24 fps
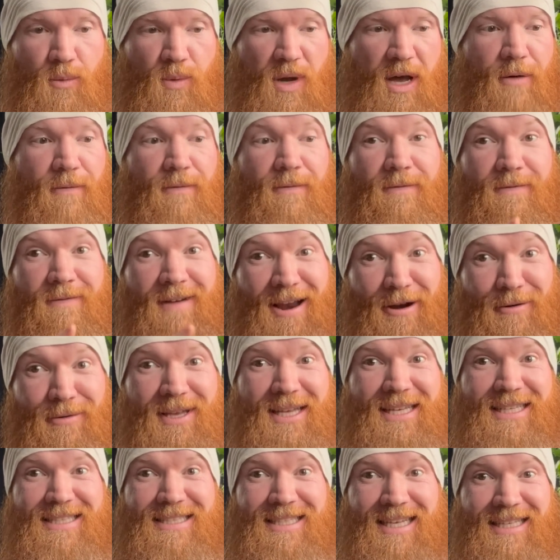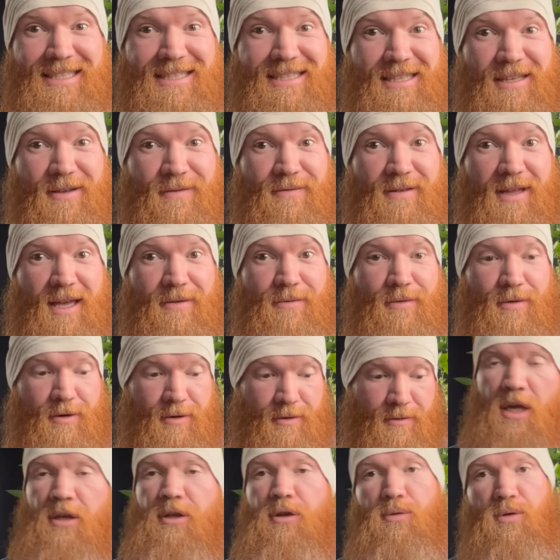well, very intensely flavored.
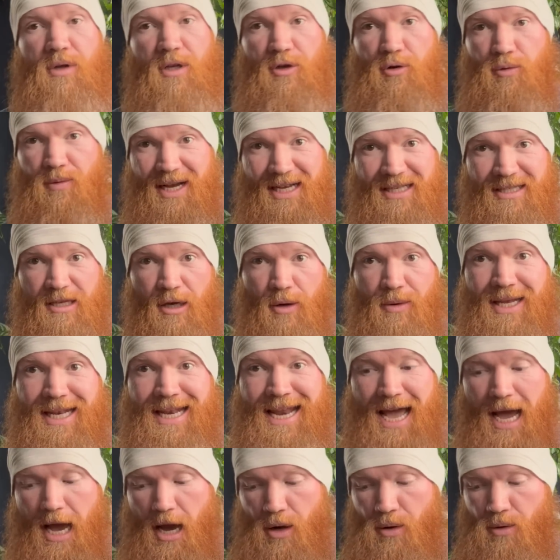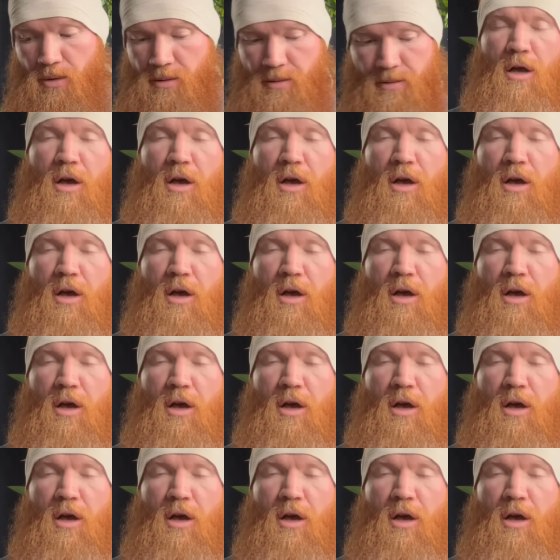You can direct sow it now.